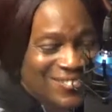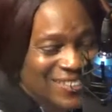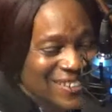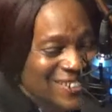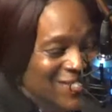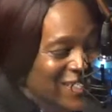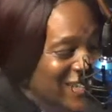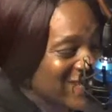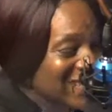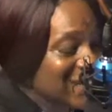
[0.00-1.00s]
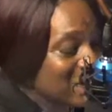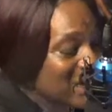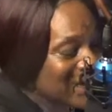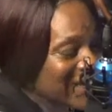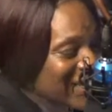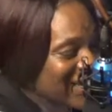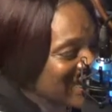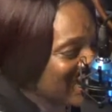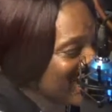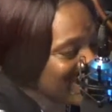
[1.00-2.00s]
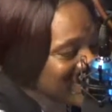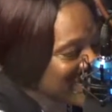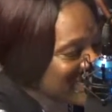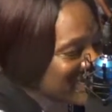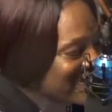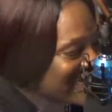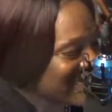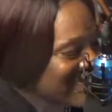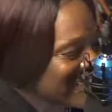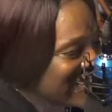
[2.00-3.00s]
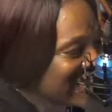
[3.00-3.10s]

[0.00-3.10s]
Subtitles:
But they was up on the hill. What was they doing on the hill?